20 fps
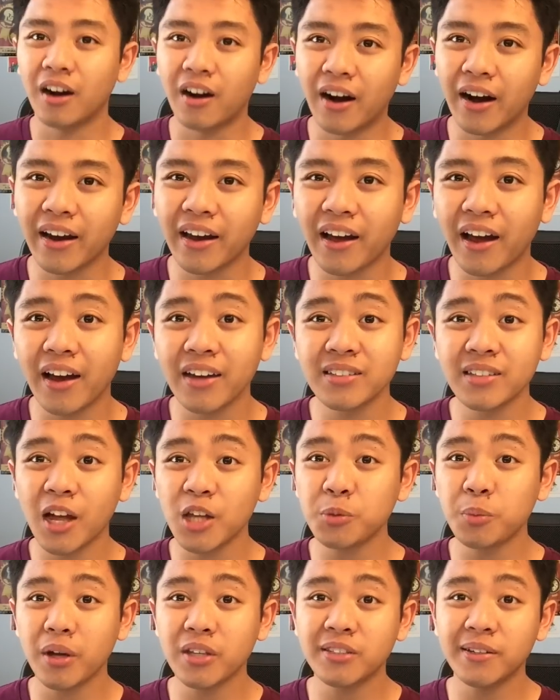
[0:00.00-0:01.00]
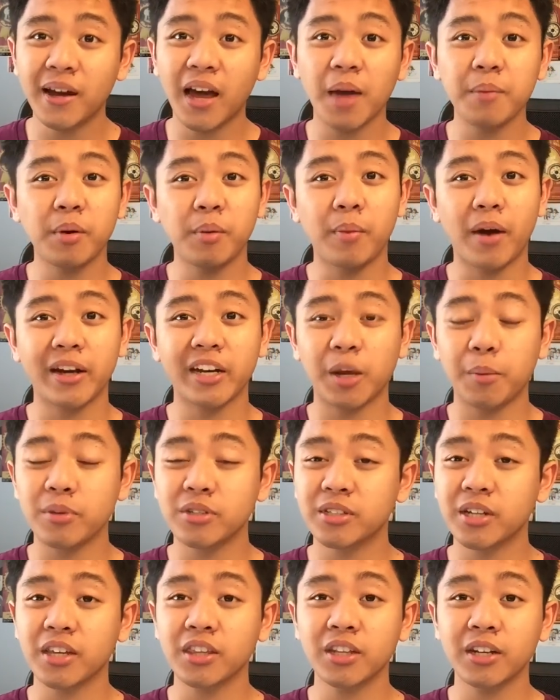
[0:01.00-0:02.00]
Alright guys, that's my time. My name
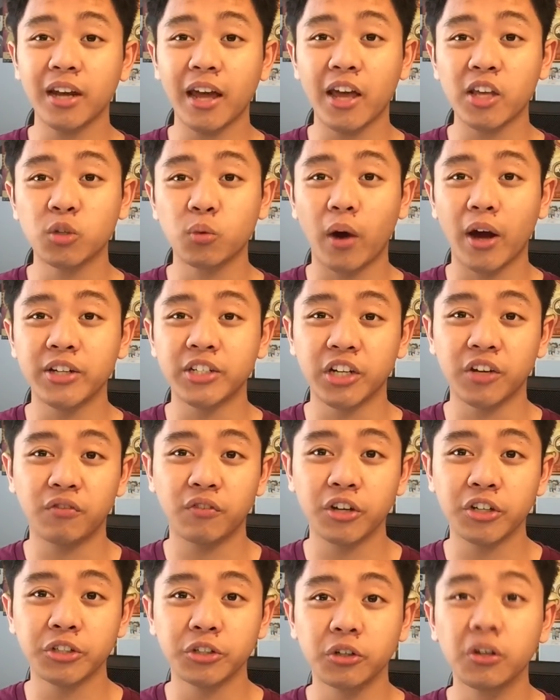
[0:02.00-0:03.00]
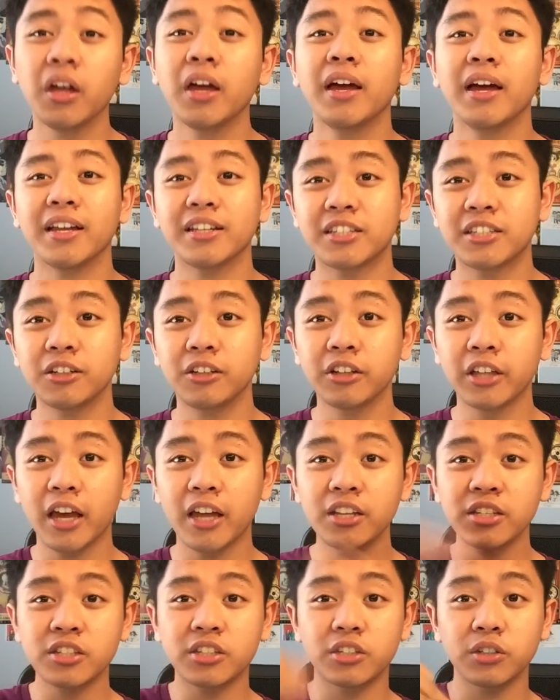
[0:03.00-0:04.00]
is Nathan, SYJ Official. Until
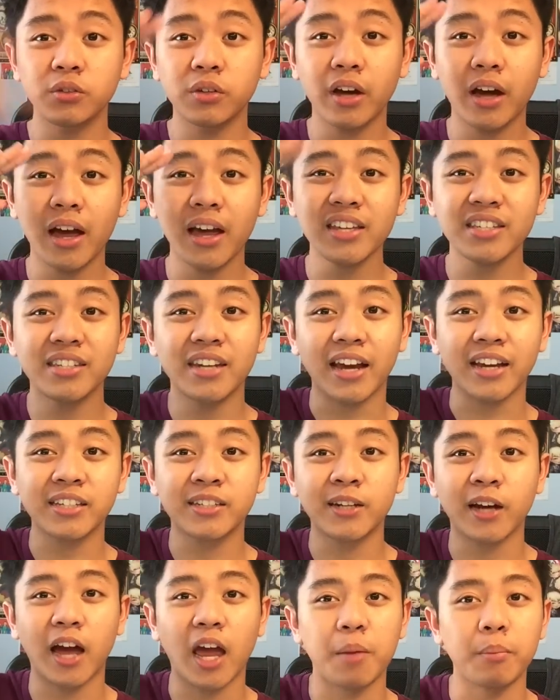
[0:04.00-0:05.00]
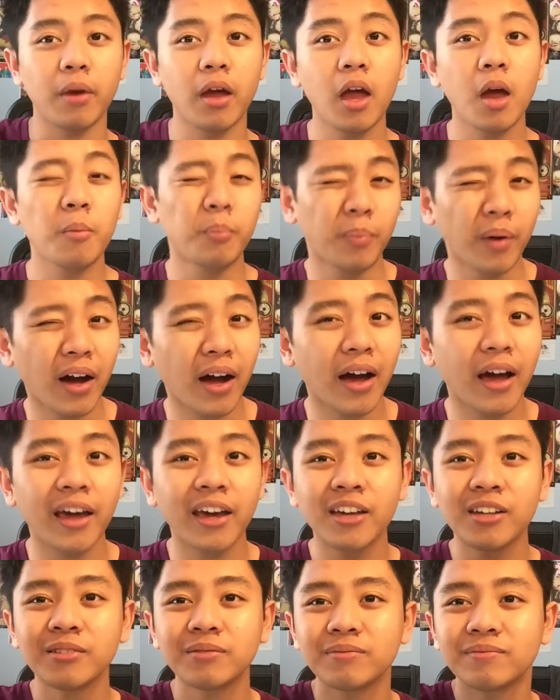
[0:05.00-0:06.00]
then, see you guys next time. Bye!